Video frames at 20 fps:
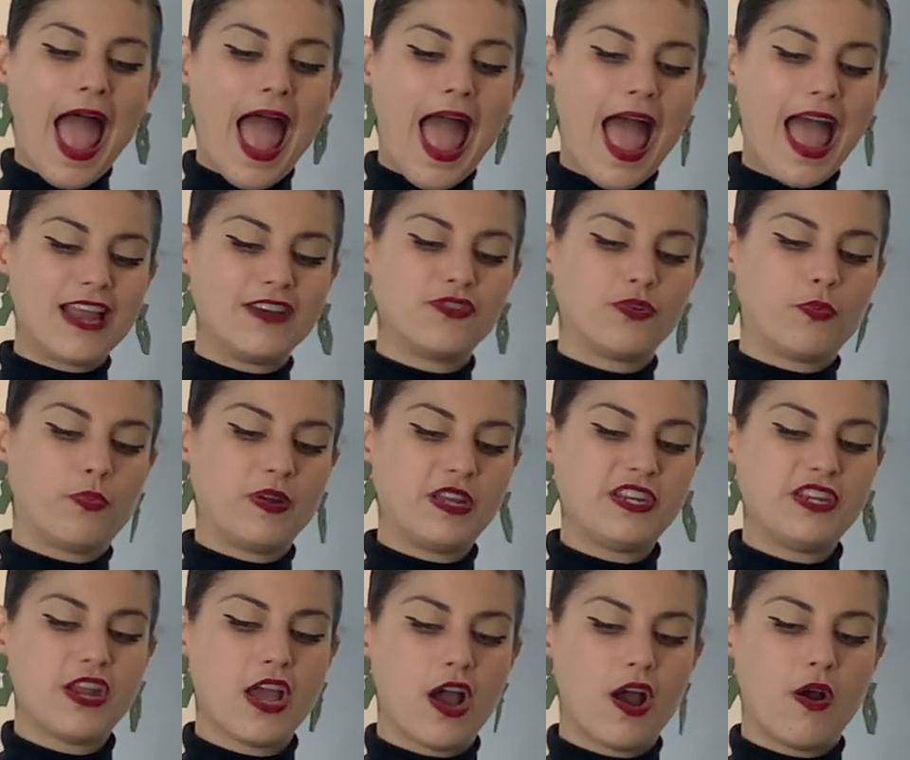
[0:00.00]
and we
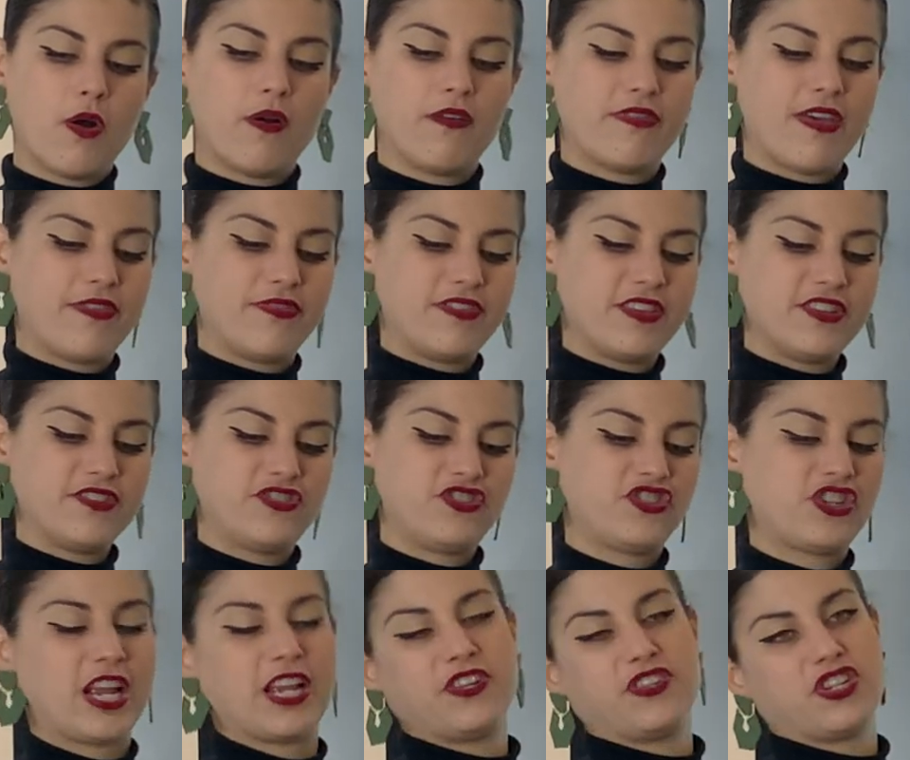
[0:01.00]
know that these
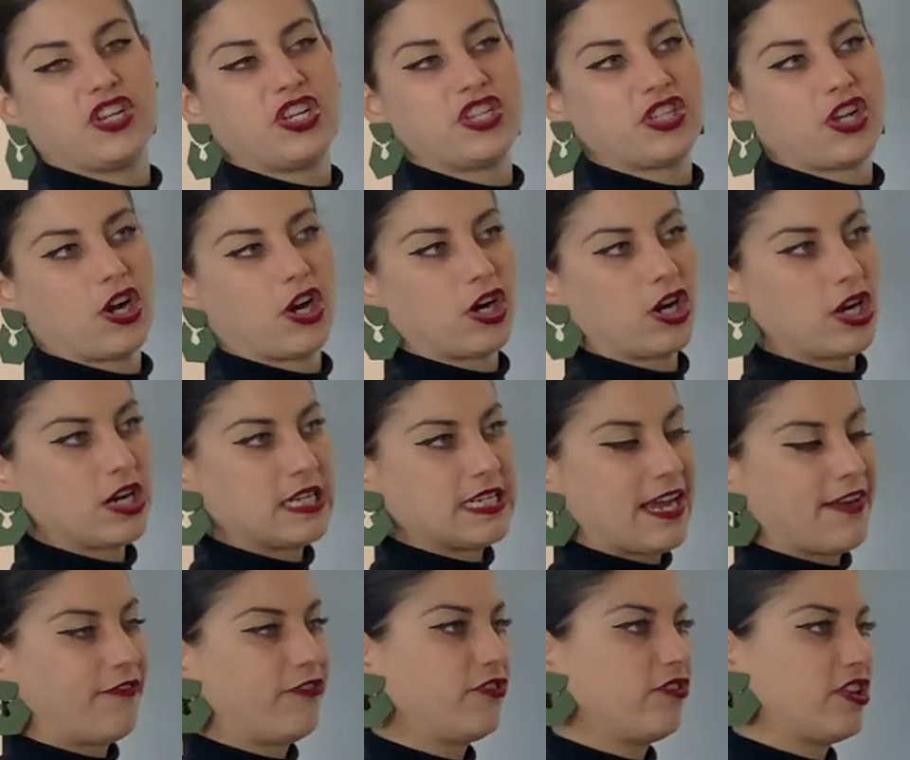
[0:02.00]
changes are
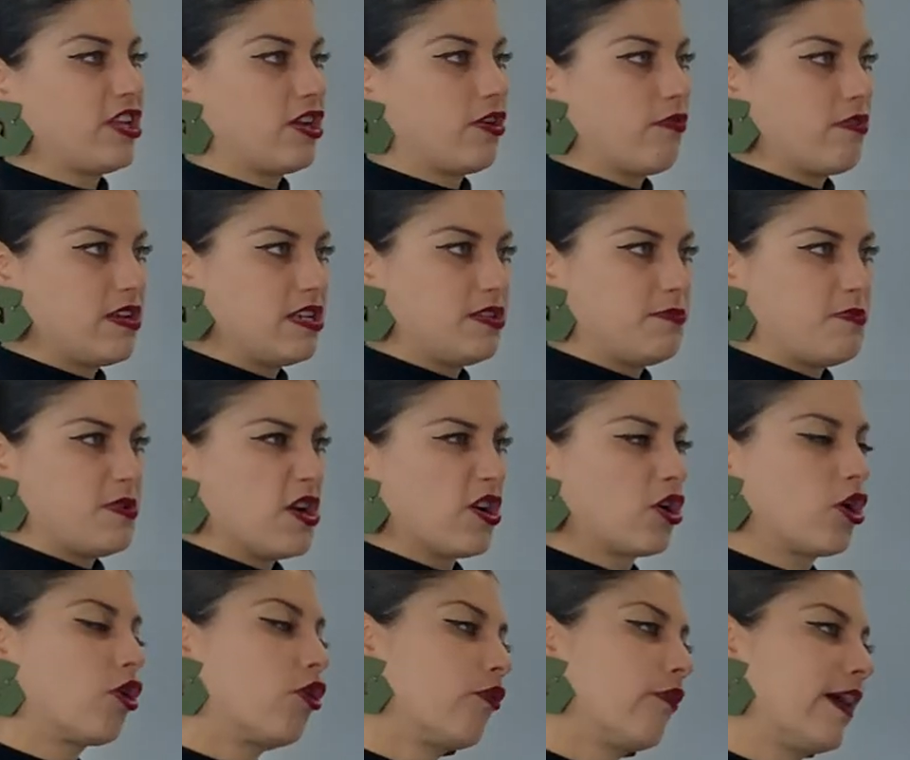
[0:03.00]
definitely going to be
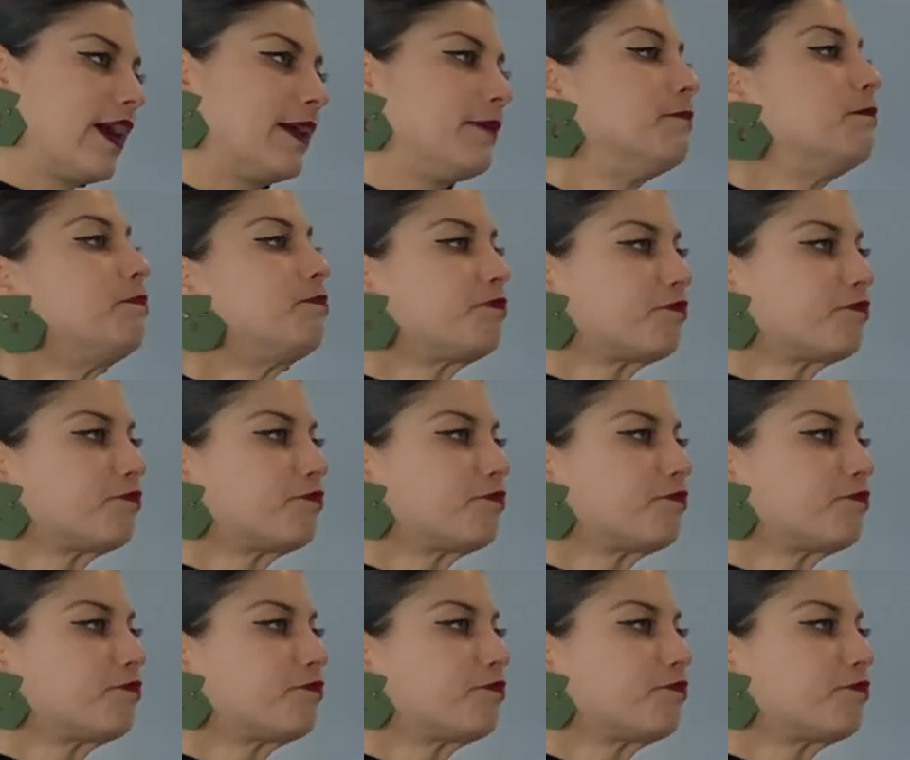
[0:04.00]
occurring